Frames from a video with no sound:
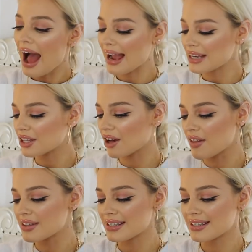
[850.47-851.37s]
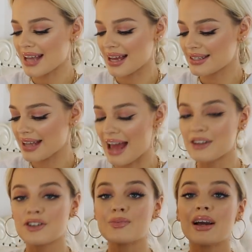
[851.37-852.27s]
I actually got this in a size
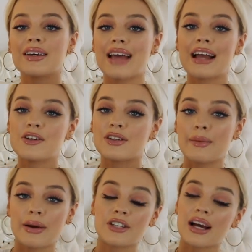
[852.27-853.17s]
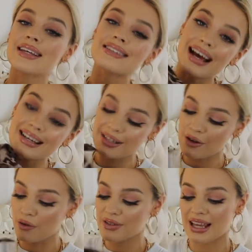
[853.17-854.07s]
10 just because I do like my jackets nice and
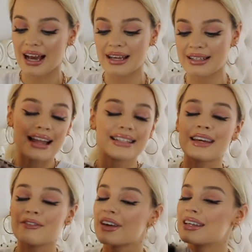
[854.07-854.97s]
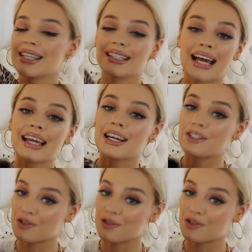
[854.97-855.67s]
oversized, and it fits like a